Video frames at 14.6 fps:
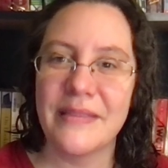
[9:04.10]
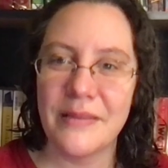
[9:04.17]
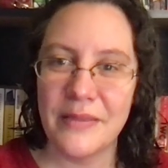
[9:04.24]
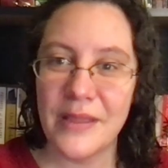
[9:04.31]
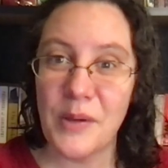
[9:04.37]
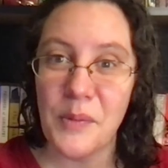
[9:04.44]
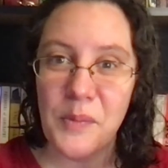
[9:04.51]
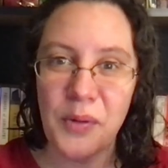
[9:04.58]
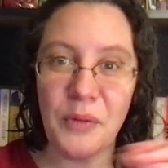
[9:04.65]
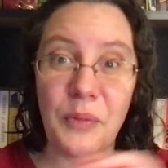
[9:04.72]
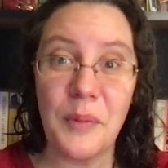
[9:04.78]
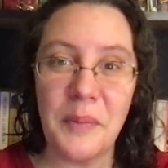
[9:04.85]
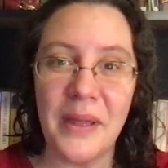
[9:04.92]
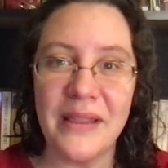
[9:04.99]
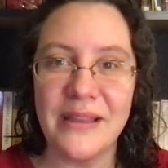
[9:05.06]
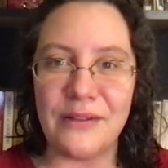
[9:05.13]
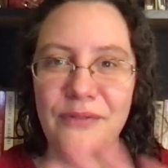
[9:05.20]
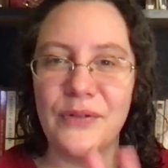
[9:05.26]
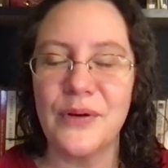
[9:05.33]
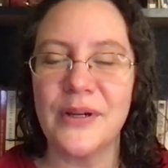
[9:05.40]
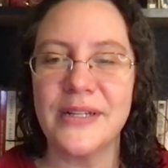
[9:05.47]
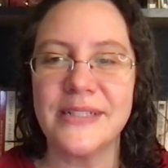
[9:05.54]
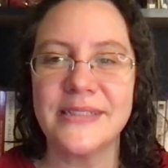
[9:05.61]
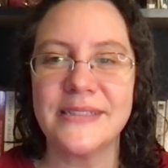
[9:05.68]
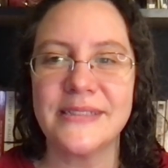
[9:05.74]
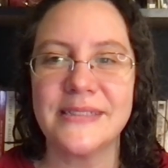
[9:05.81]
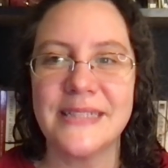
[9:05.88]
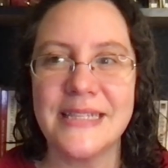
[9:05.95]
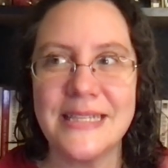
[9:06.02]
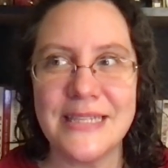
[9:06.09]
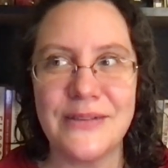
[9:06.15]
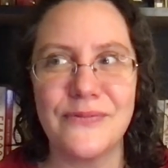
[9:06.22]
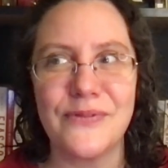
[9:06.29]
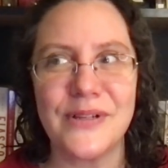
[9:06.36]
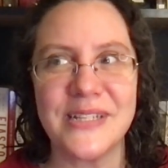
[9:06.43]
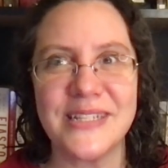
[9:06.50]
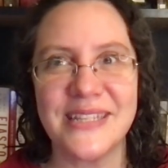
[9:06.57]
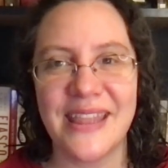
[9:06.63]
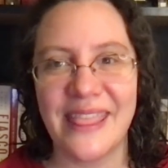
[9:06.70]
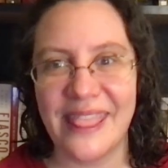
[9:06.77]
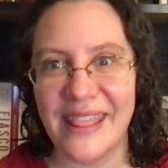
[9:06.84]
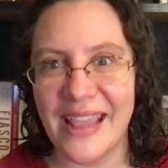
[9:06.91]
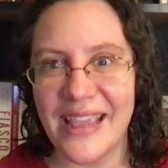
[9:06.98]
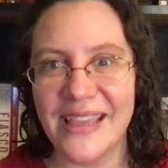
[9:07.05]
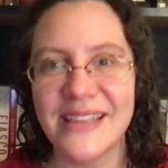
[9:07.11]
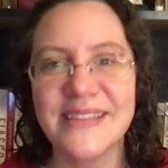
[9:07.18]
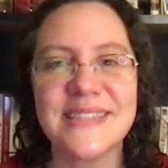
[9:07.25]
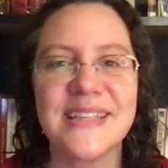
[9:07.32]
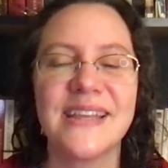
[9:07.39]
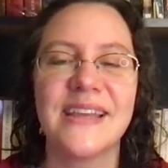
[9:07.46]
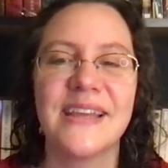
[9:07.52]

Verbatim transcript: they were both rebelling for different things.